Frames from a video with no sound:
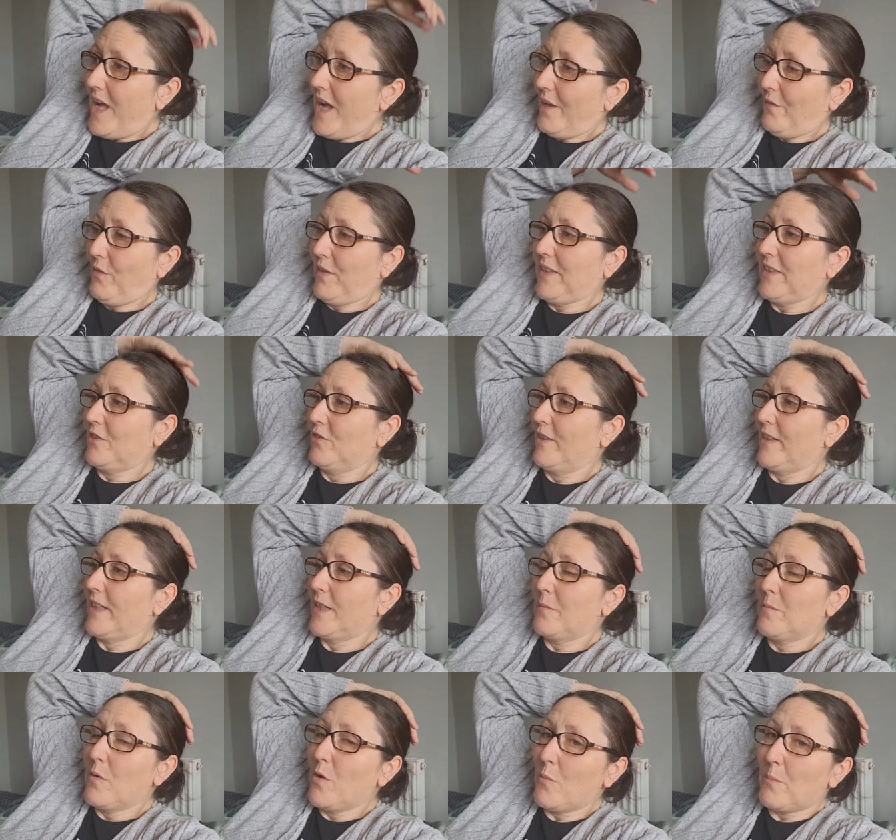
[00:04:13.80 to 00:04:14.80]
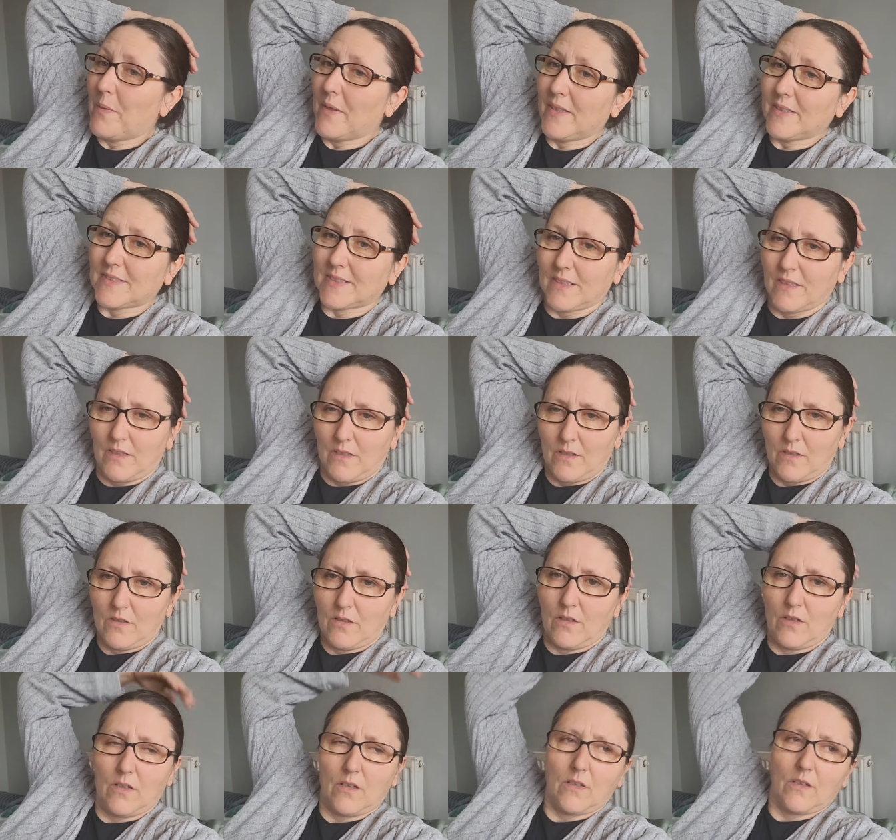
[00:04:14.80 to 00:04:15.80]
and when you ring them up, it's
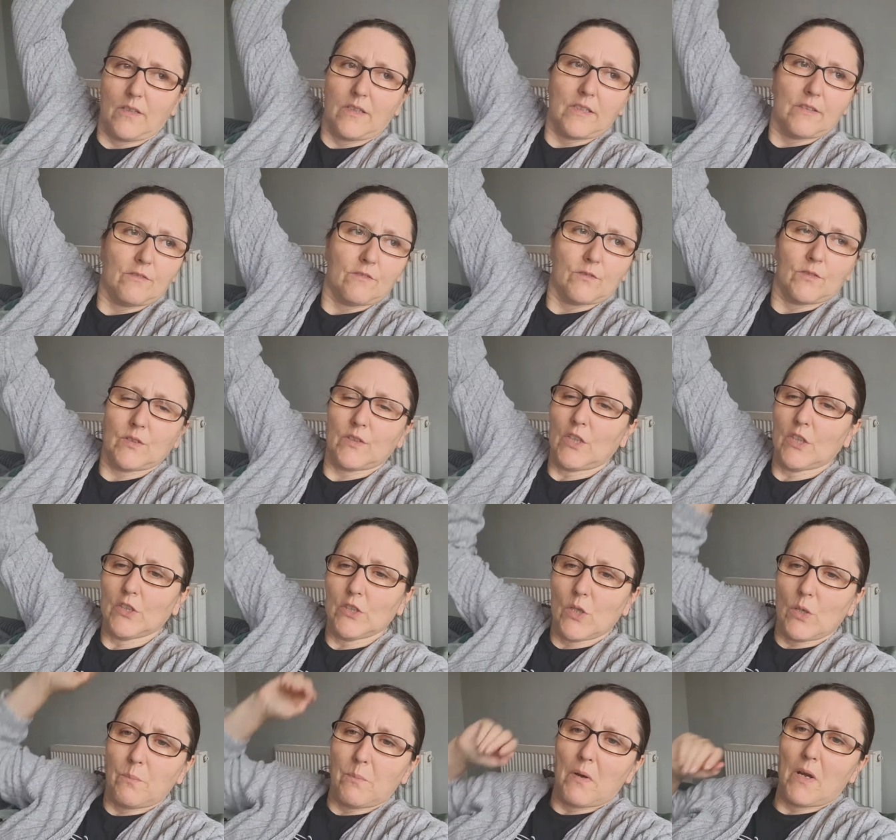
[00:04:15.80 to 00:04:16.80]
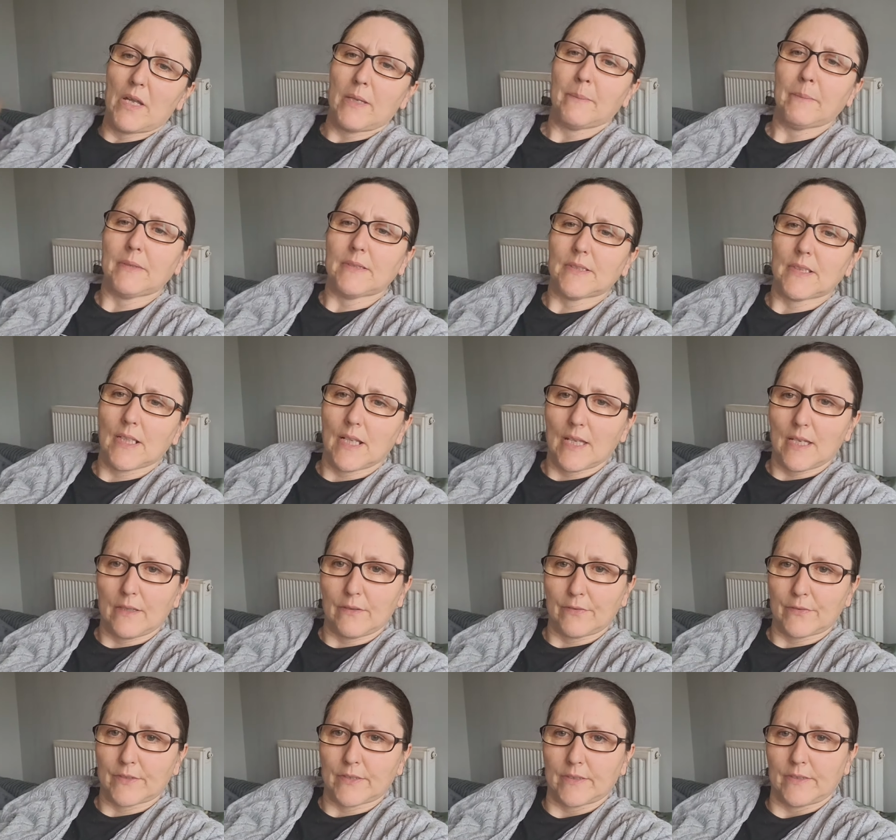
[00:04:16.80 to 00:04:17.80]
oh, you, they've got no appointments
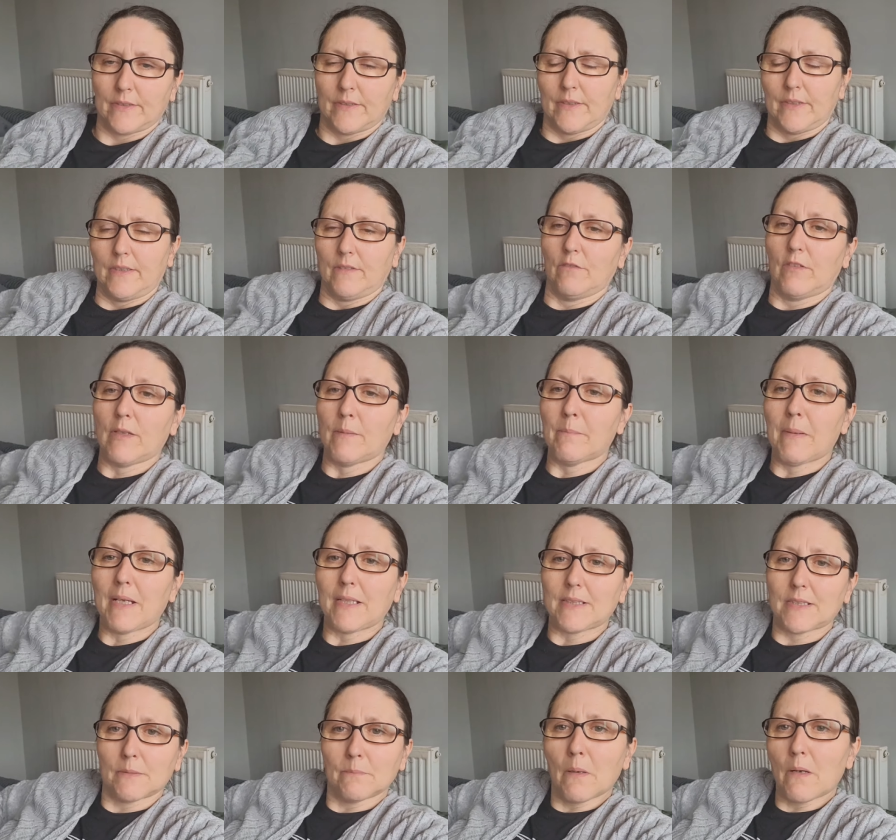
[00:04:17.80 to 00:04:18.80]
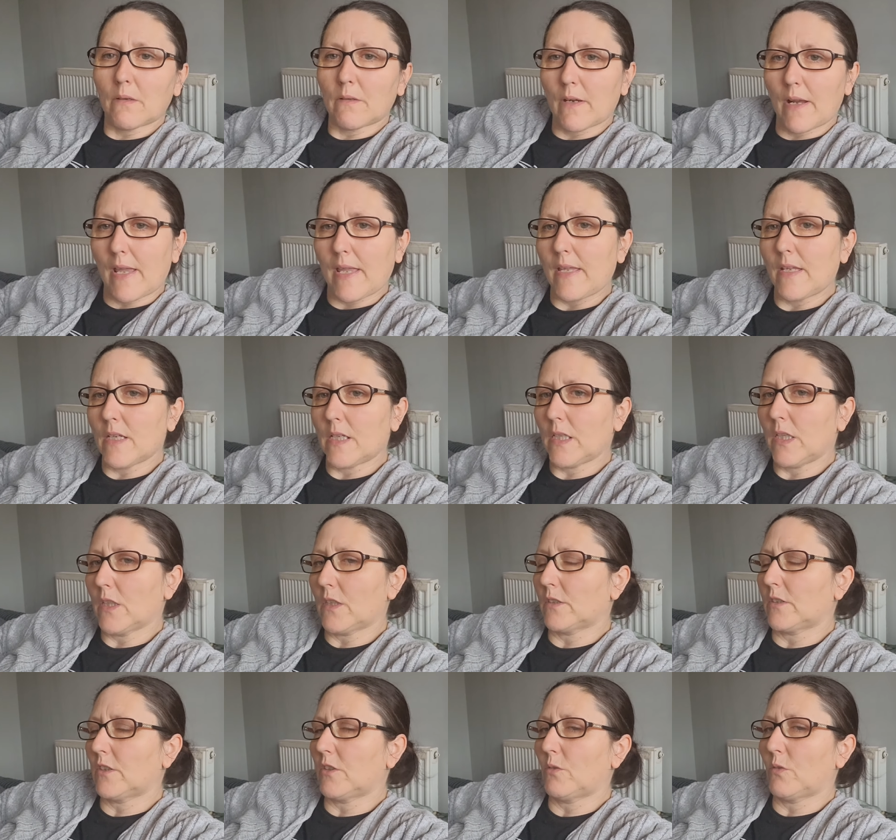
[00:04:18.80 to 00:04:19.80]
left ring back tomorrow, 8 o'clock.
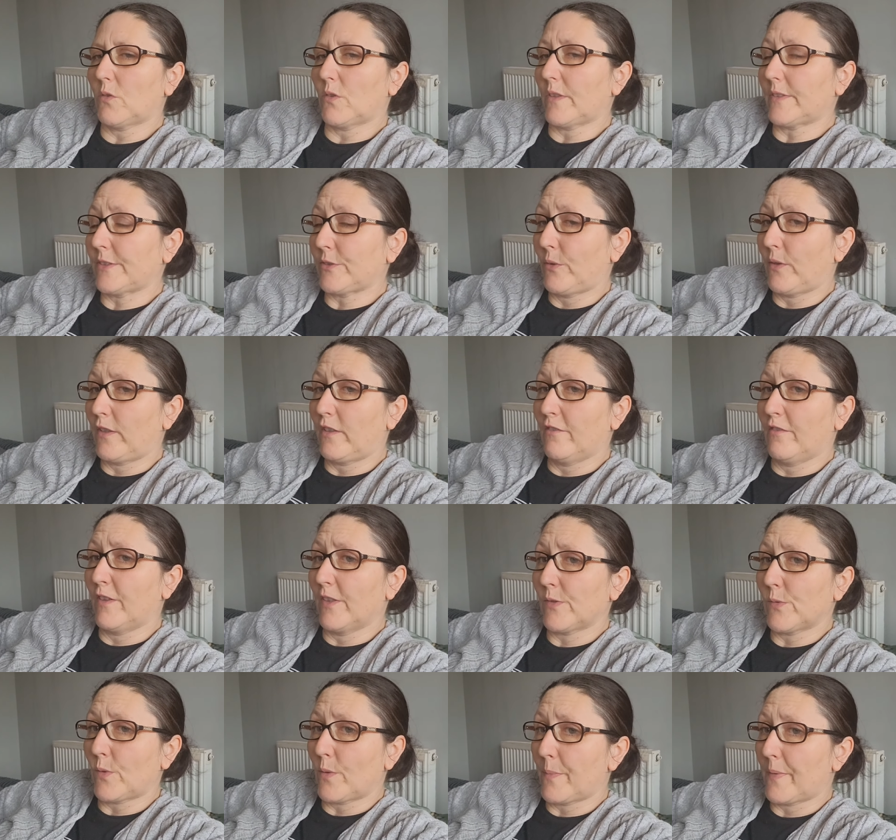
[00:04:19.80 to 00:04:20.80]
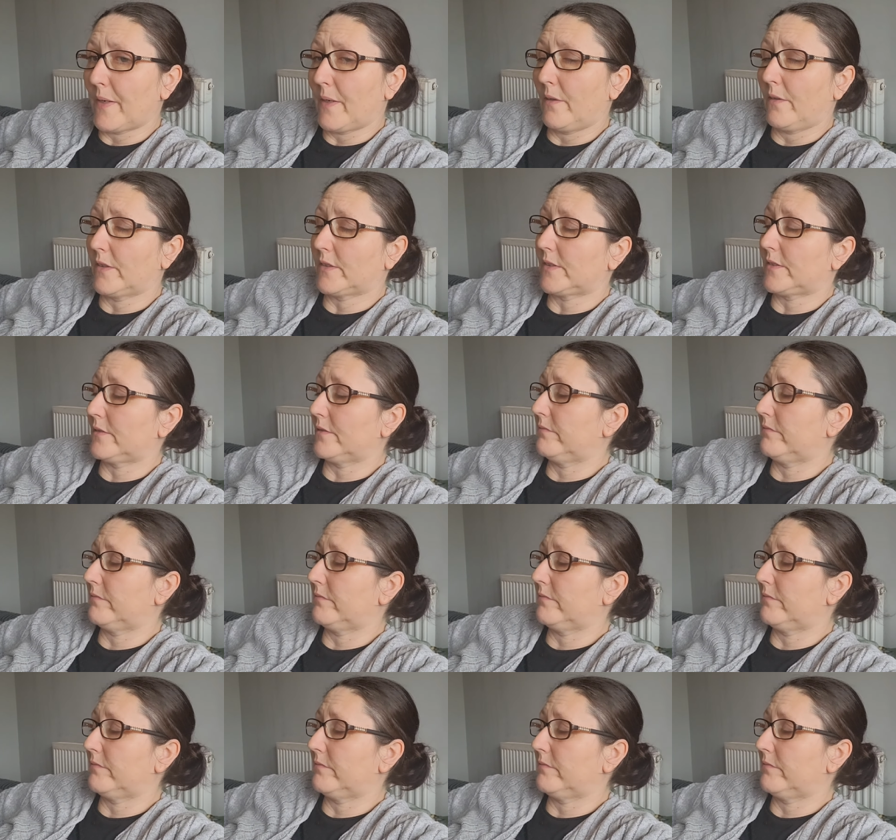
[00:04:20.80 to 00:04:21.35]
I don't know what that squeaky voice were about because